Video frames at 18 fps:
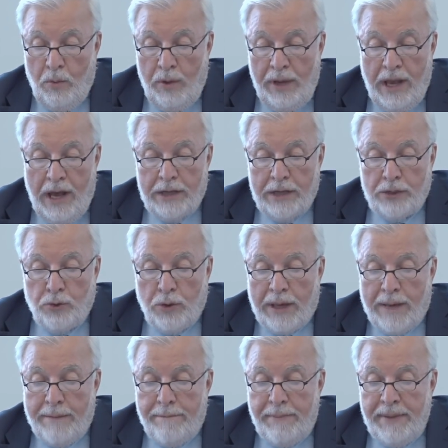We are to
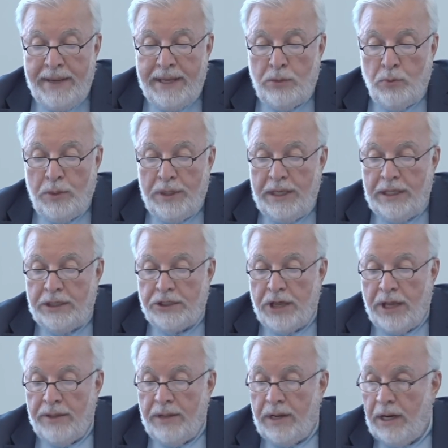compete with
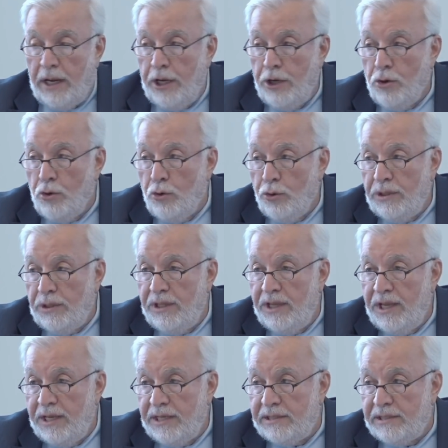each other in good
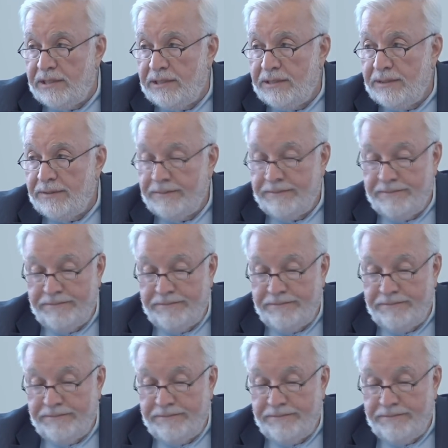deeds.